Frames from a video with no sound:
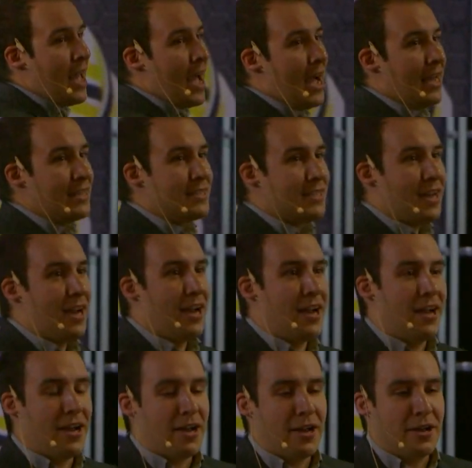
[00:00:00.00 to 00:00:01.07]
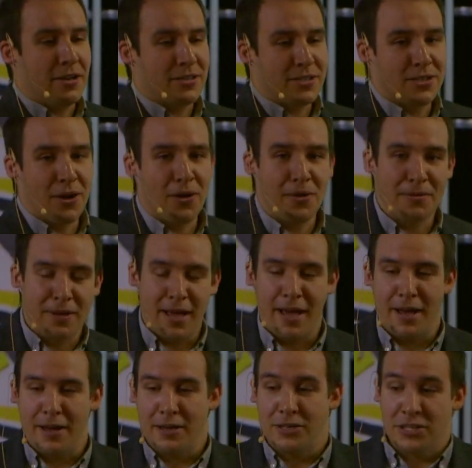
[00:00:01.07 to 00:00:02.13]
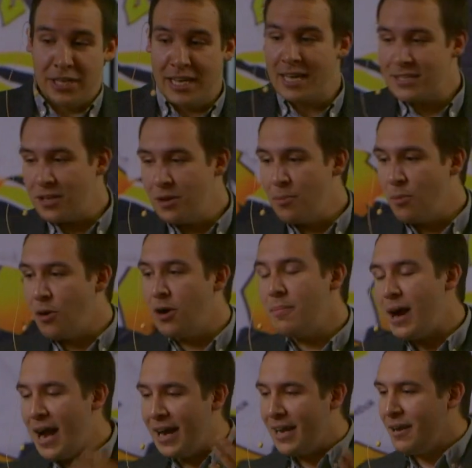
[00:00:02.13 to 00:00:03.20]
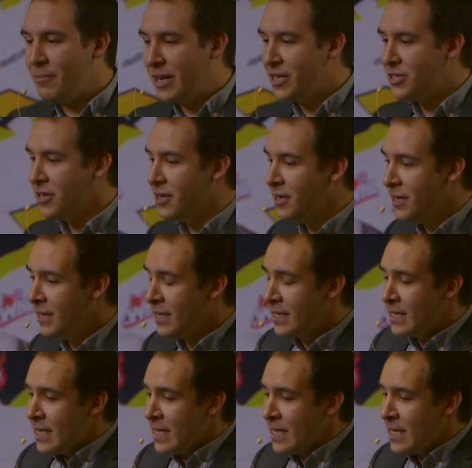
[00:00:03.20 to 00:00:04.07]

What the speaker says: And so she gets on the board by acclamation.